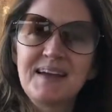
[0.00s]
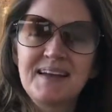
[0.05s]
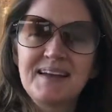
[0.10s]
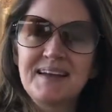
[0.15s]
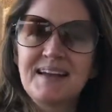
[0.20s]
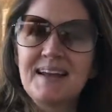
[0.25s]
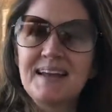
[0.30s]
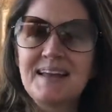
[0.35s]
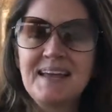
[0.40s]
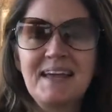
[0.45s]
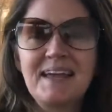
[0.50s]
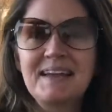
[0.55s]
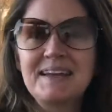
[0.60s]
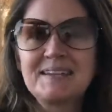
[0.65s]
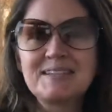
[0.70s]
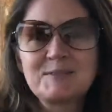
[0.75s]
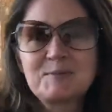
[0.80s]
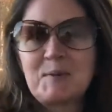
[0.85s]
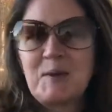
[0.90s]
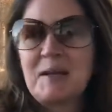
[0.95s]
and I can't
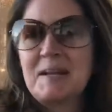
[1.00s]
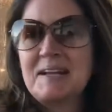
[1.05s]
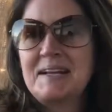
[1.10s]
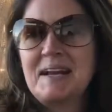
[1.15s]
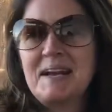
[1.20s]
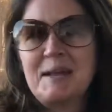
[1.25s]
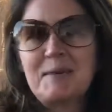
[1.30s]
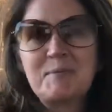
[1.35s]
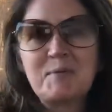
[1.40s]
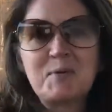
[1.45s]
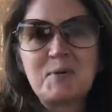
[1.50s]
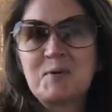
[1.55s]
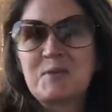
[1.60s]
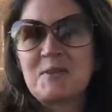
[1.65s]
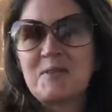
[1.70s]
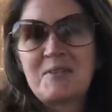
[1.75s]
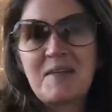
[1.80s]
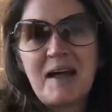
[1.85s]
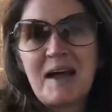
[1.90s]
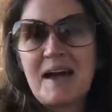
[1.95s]
explain it any more
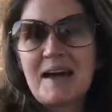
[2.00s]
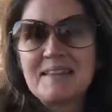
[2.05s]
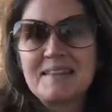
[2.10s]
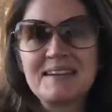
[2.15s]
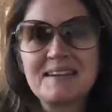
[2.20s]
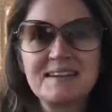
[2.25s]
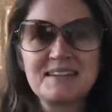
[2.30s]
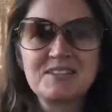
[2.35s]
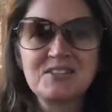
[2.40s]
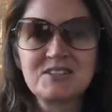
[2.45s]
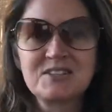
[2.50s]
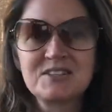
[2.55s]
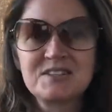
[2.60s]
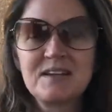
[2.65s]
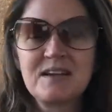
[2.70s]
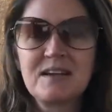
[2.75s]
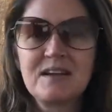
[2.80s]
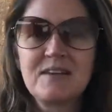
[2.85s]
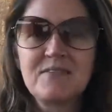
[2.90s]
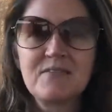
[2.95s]
than that, that it
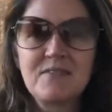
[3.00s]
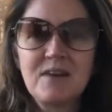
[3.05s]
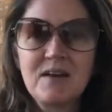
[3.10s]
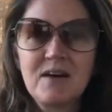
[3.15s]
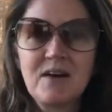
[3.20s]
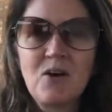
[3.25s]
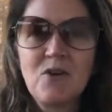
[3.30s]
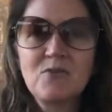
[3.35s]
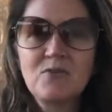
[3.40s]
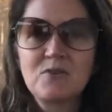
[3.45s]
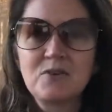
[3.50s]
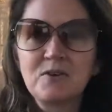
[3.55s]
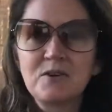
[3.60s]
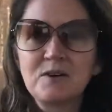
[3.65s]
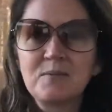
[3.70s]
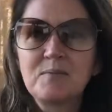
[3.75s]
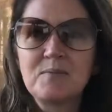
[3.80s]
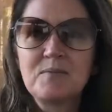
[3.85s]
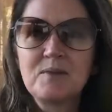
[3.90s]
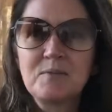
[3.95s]
just, it,
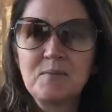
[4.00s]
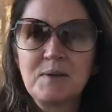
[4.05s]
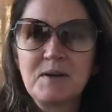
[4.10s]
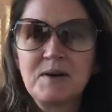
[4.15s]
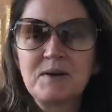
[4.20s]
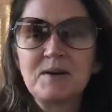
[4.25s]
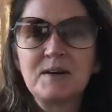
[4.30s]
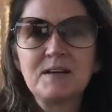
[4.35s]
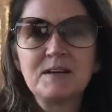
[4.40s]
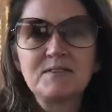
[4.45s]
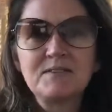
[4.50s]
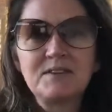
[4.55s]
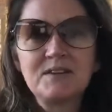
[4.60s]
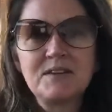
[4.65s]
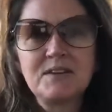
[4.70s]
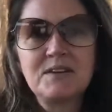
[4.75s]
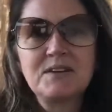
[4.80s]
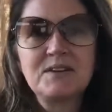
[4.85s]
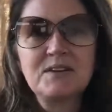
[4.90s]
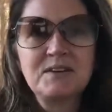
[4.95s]
over the period of a
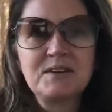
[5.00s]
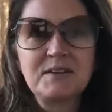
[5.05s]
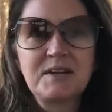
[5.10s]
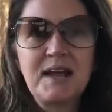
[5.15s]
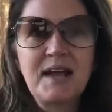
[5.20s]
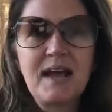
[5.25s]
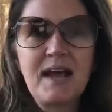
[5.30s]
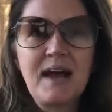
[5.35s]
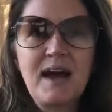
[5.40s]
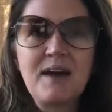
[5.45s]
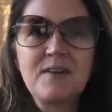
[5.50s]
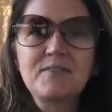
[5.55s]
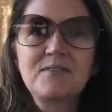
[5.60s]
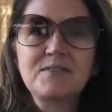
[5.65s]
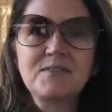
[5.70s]
year, year and a half of